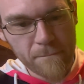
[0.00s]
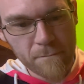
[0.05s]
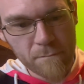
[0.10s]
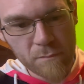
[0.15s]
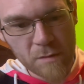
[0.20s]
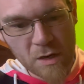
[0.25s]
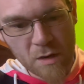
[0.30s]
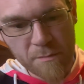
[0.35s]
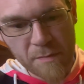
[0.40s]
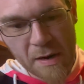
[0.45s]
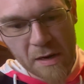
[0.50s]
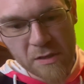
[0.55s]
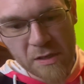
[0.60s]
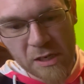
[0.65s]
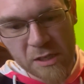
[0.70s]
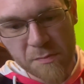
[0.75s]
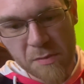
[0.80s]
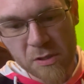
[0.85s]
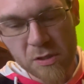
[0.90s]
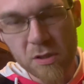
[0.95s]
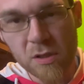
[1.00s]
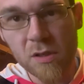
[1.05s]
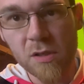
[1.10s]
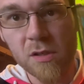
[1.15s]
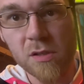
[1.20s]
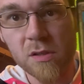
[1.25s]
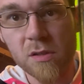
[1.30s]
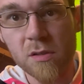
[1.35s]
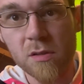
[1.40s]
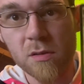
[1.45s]
Then a Biotech
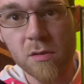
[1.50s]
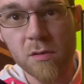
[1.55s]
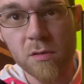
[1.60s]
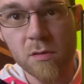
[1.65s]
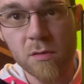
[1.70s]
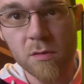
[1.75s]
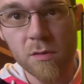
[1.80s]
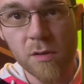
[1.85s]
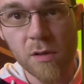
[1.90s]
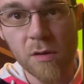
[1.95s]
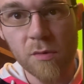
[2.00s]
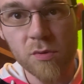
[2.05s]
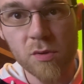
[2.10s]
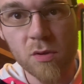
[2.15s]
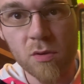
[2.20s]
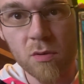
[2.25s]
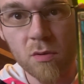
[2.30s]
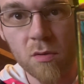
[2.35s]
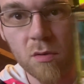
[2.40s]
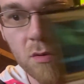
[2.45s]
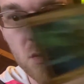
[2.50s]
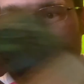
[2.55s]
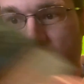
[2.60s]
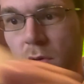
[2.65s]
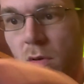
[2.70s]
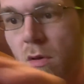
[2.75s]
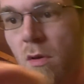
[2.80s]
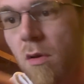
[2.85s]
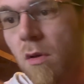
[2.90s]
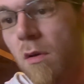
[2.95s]
Specialist. He was cool.
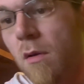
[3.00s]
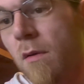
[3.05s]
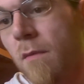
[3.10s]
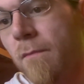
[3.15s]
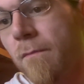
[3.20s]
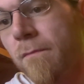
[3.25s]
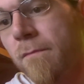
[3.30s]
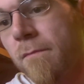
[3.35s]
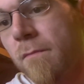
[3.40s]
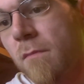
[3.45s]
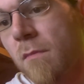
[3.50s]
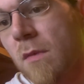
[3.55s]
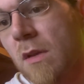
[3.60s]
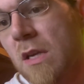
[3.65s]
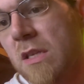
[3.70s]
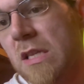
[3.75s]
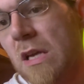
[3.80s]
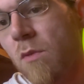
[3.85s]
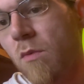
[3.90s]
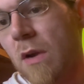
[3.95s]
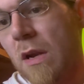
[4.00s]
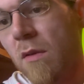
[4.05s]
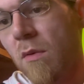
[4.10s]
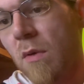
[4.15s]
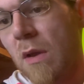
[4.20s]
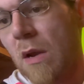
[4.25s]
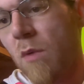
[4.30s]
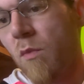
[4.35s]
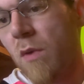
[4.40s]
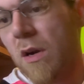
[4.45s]
It's not what I
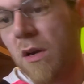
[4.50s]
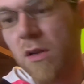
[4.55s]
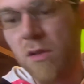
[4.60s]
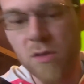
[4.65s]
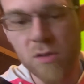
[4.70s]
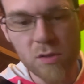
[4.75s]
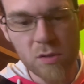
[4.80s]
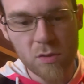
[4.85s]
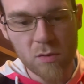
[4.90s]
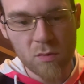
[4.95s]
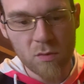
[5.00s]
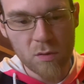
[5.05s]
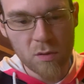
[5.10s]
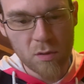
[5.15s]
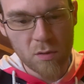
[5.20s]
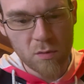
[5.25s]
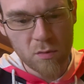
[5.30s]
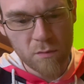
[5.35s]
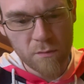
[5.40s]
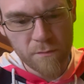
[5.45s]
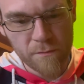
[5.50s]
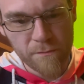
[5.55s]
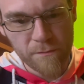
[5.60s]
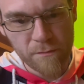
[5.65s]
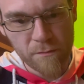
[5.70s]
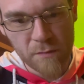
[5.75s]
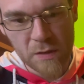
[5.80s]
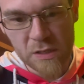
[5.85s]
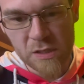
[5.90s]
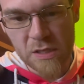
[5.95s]
wanted to do, though.
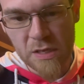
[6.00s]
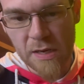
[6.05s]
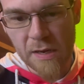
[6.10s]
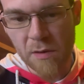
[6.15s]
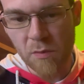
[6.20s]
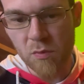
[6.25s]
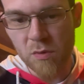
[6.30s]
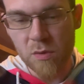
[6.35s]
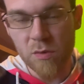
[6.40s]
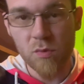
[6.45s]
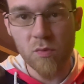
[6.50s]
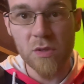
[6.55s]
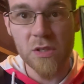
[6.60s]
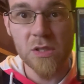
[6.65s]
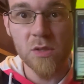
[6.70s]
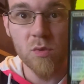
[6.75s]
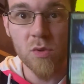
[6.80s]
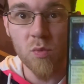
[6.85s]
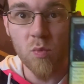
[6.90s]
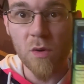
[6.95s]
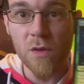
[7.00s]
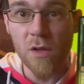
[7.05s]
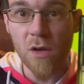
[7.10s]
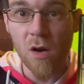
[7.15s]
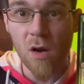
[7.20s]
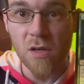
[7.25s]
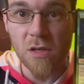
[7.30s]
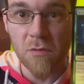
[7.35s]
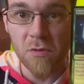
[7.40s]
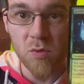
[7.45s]
This was one of the
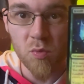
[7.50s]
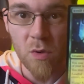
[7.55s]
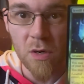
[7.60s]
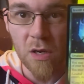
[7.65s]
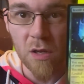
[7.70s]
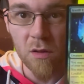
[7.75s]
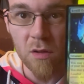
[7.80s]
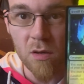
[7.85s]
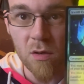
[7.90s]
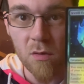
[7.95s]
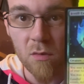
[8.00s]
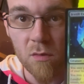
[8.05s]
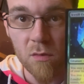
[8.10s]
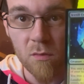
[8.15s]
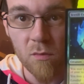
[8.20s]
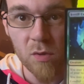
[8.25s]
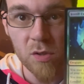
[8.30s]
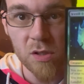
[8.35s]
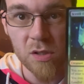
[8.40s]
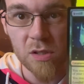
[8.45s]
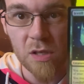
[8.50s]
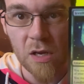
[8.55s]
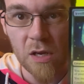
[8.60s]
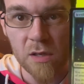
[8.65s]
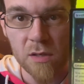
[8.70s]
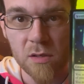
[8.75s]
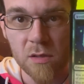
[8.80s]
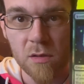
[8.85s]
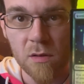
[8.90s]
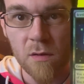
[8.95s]
cards I was wanting, though, which is
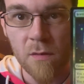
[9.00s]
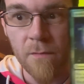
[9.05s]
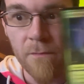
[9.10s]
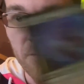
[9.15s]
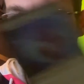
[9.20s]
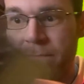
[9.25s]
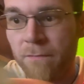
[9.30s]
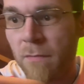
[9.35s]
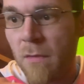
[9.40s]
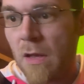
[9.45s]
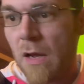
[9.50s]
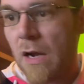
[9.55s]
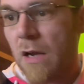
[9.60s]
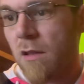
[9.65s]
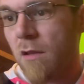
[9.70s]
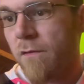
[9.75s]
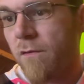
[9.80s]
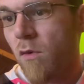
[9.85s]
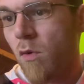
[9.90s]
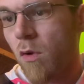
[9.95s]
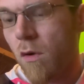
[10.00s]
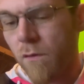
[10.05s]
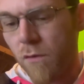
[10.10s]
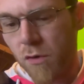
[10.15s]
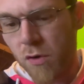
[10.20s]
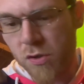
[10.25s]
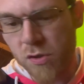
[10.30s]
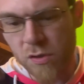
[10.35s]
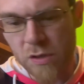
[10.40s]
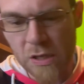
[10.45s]
nice. Got the foil
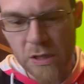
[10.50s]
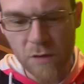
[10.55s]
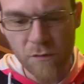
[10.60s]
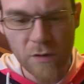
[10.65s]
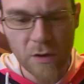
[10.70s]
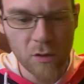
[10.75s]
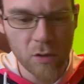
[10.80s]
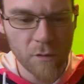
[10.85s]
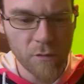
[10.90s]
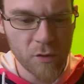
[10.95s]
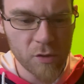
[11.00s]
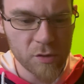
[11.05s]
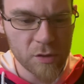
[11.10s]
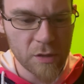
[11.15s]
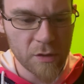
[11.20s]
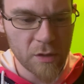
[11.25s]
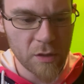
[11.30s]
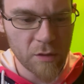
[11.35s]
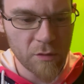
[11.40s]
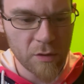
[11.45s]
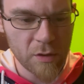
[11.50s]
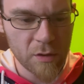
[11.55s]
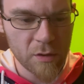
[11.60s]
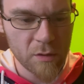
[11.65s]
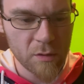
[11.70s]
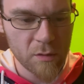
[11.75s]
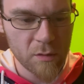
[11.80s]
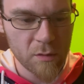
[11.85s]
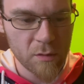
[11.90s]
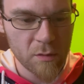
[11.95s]
version and the regular version, I think, right?
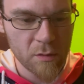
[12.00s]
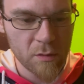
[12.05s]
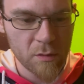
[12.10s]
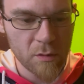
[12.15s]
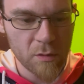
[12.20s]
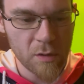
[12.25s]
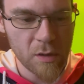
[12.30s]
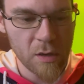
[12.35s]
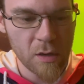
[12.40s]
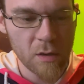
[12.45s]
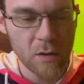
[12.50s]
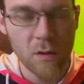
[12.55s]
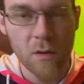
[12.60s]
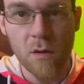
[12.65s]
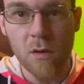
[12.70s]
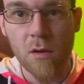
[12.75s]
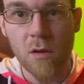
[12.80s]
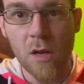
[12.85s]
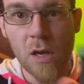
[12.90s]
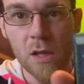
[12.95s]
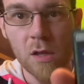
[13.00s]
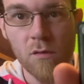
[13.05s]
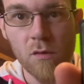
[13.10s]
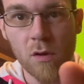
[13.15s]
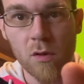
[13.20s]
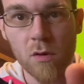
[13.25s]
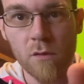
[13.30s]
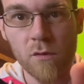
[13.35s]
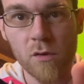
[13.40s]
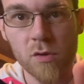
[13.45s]
Yeah, and the
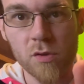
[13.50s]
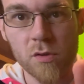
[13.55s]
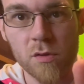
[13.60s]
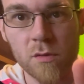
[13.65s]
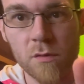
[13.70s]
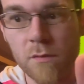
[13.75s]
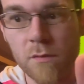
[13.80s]
regular version.